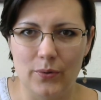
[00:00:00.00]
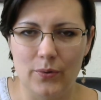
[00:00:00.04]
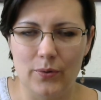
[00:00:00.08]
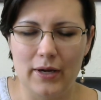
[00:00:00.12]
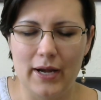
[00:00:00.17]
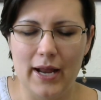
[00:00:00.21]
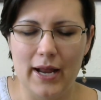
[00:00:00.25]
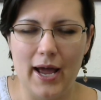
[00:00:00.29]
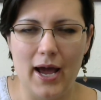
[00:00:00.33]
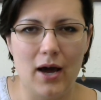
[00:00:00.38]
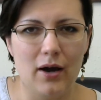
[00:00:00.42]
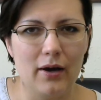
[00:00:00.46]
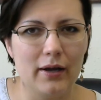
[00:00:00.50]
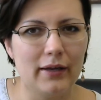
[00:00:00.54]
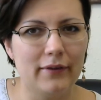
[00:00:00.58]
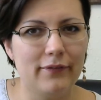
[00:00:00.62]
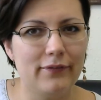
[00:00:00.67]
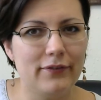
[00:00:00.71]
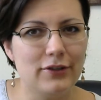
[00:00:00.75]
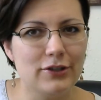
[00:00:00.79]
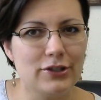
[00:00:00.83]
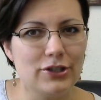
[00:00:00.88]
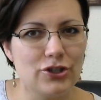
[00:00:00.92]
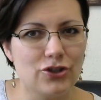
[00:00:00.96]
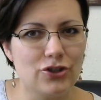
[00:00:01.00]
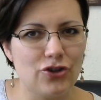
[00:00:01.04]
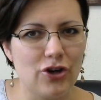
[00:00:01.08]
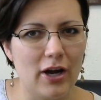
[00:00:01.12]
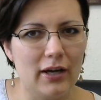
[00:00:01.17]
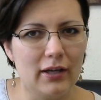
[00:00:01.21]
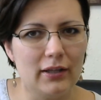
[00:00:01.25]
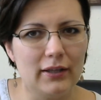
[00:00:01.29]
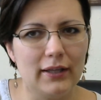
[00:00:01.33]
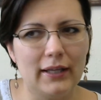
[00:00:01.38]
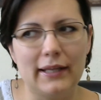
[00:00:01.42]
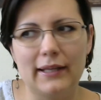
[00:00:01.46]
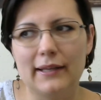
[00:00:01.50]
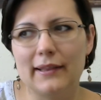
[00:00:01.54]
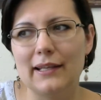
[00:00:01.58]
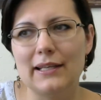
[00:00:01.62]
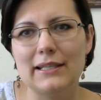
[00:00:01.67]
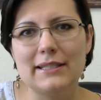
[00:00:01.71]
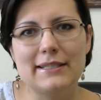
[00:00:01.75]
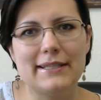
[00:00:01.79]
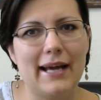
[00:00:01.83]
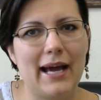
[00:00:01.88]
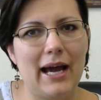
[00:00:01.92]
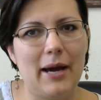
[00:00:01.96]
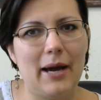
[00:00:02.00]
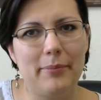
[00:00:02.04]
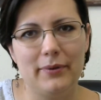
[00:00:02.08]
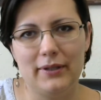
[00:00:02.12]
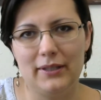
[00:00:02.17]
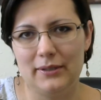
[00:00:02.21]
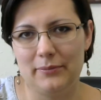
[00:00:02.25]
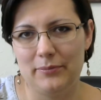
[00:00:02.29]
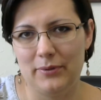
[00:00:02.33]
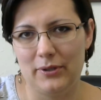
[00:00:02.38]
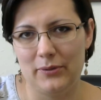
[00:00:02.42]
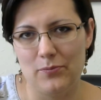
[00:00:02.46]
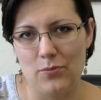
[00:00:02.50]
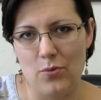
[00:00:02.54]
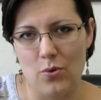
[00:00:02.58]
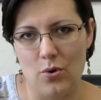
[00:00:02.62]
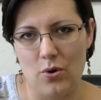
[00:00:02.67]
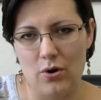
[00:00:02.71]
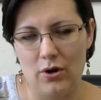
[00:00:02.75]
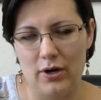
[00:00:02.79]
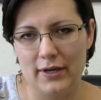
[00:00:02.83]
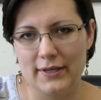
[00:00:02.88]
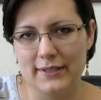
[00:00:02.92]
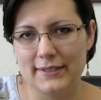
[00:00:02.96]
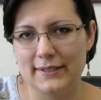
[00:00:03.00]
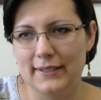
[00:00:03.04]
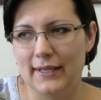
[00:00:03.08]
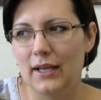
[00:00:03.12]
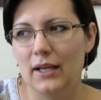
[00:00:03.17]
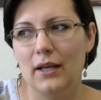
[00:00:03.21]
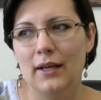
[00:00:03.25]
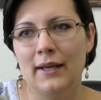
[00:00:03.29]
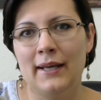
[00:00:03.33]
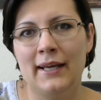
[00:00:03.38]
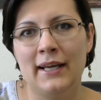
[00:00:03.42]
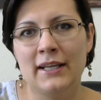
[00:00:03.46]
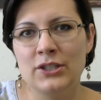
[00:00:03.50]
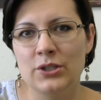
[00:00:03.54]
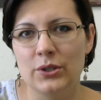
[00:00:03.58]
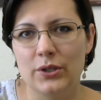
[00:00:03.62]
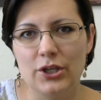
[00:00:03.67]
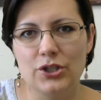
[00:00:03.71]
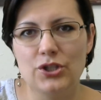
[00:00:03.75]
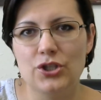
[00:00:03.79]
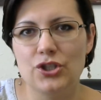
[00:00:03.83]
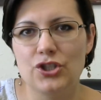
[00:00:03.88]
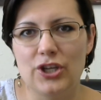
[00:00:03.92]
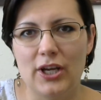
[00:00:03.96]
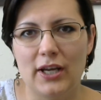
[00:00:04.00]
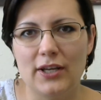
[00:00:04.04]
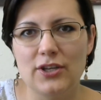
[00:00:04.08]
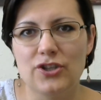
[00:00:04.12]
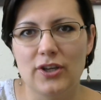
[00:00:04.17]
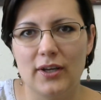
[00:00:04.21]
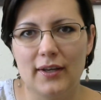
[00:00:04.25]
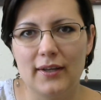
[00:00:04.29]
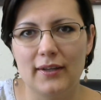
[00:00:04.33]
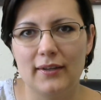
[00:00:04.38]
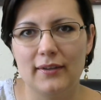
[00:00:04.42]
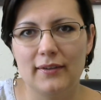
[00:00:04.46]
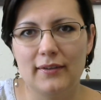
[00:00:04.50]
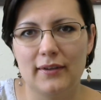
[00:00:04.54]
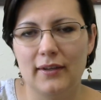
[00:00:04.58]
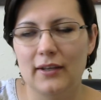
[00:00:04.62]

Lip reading: Now, if you're struggling, then tap a little bit more and say, it's okay to change it.